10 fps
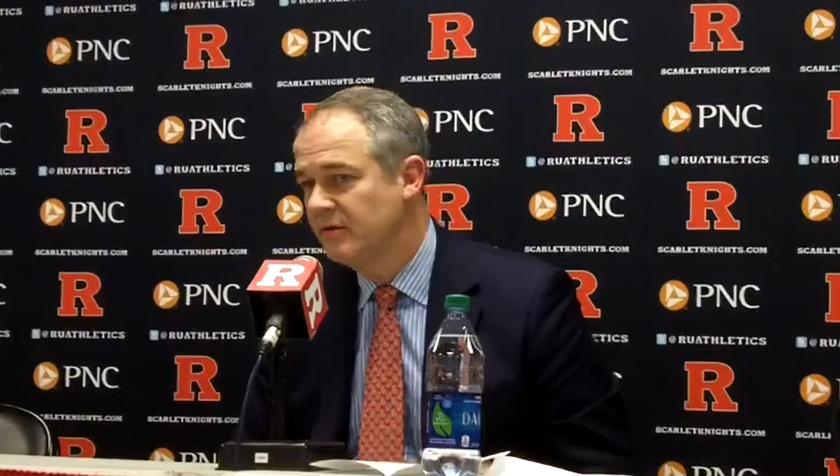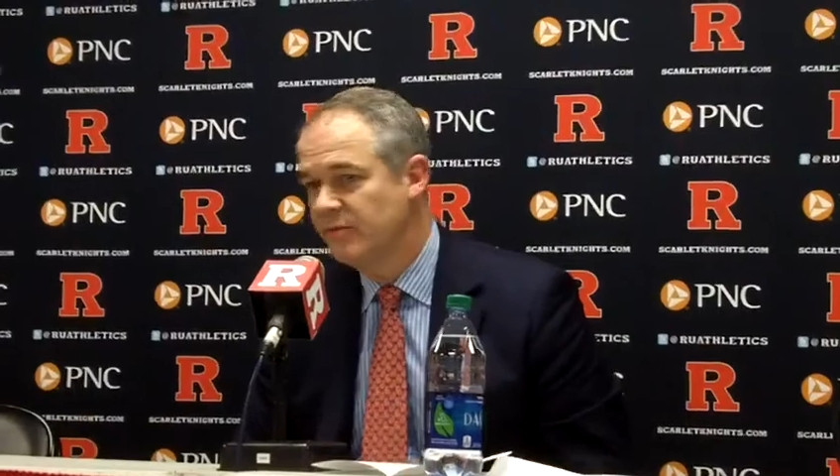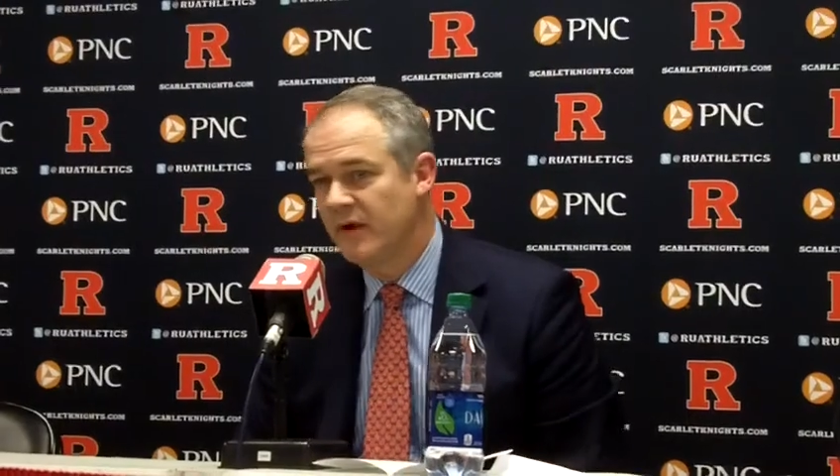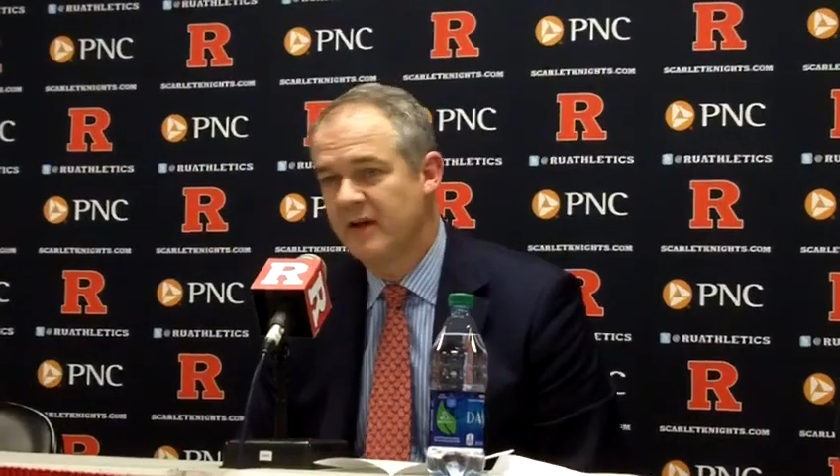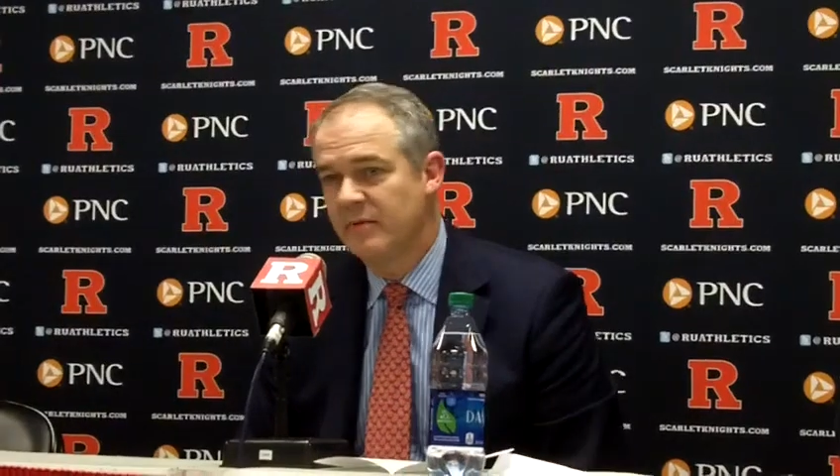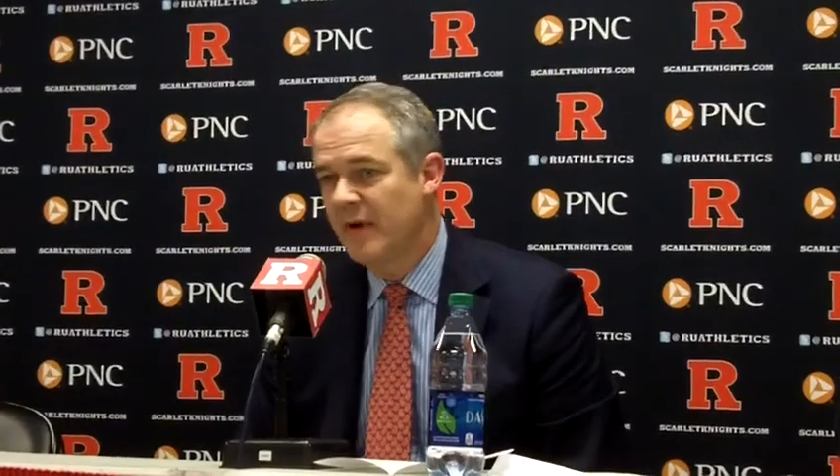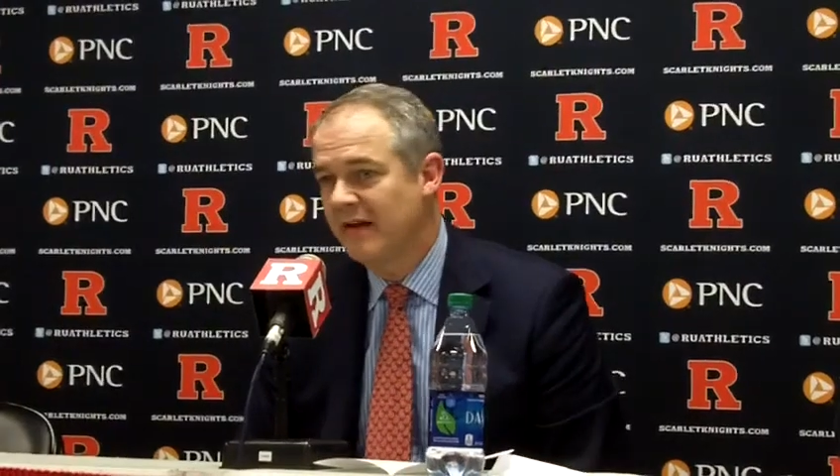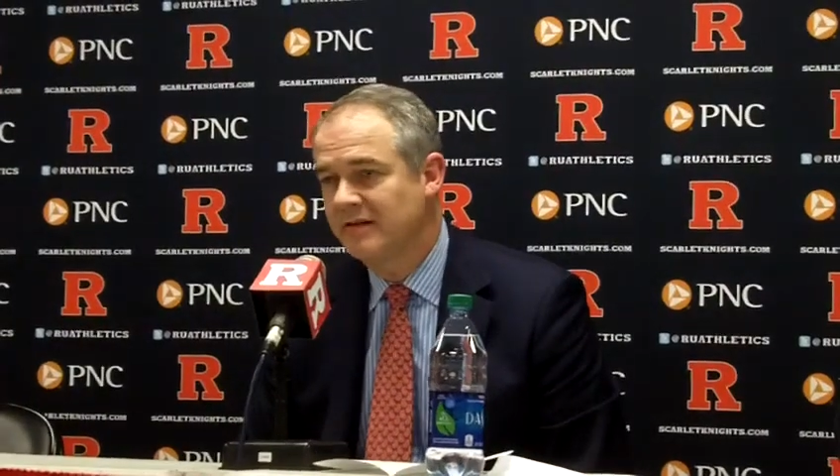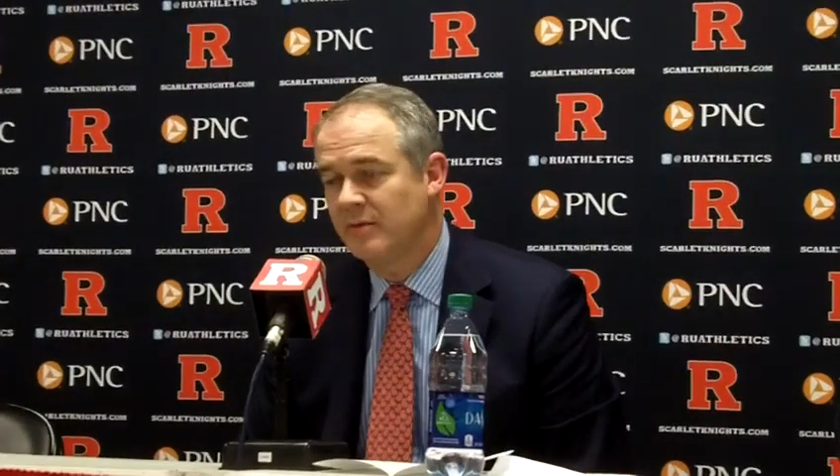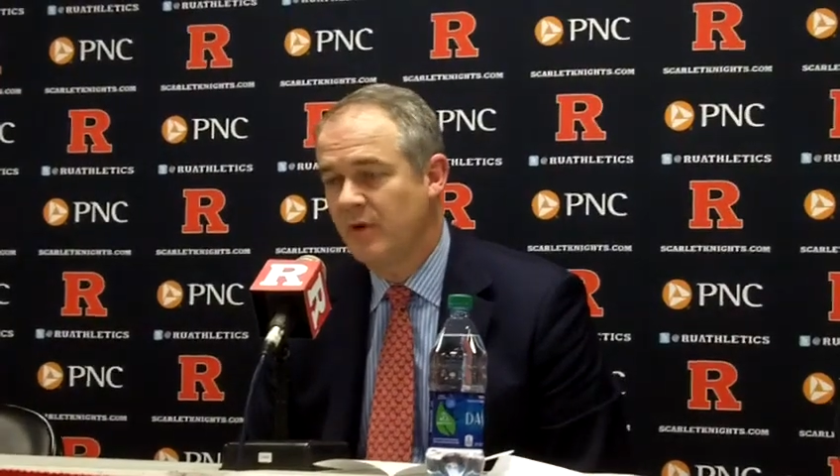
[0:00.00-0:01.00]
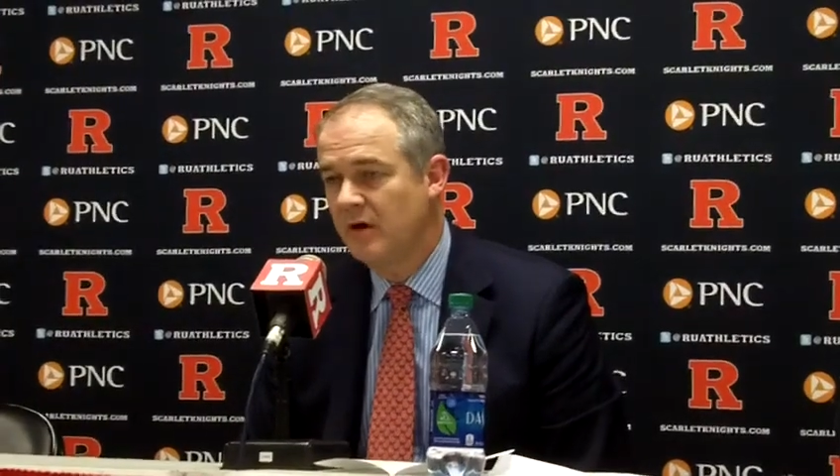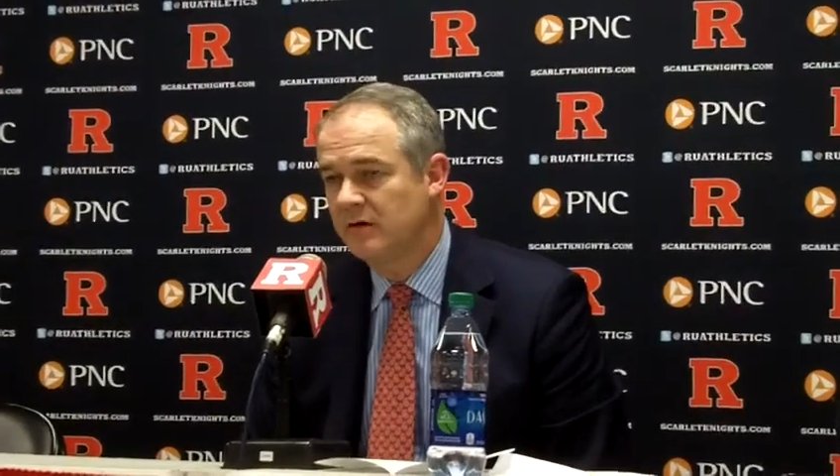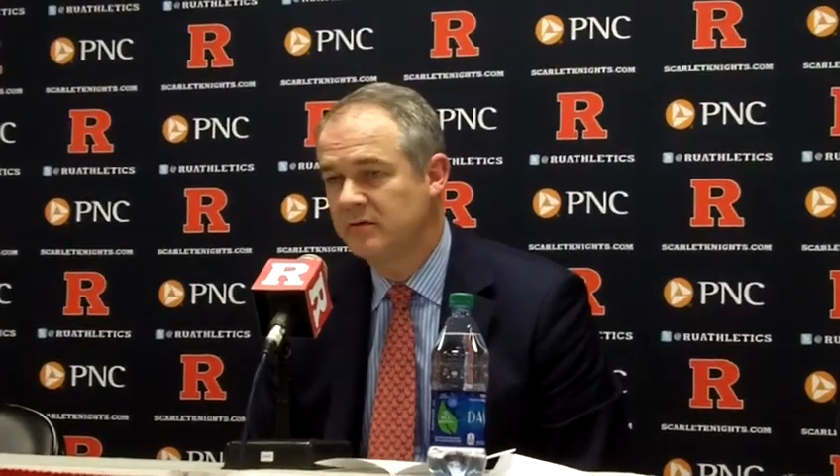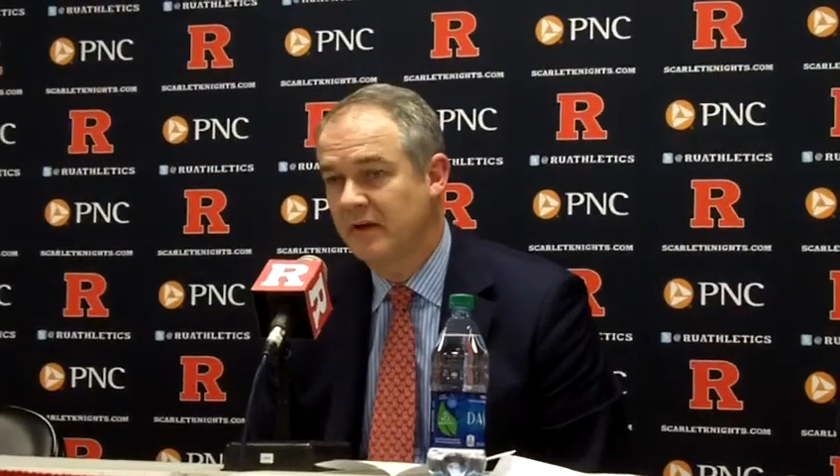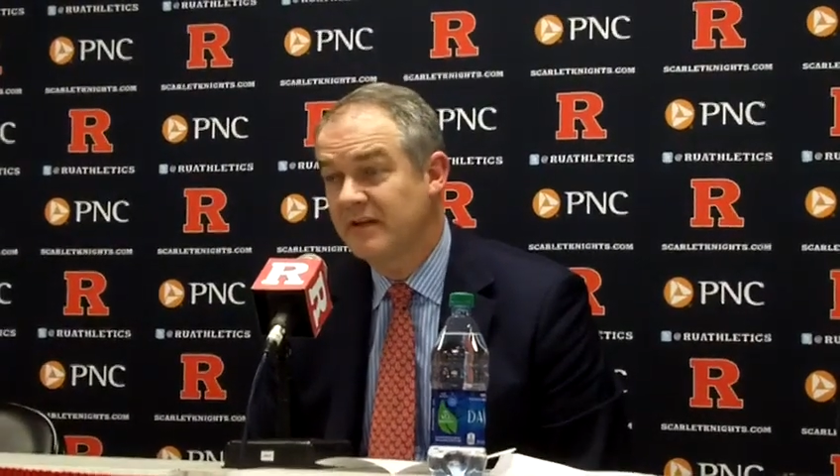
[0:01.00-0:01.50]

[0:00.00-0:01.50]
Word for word: a good brand of basketball.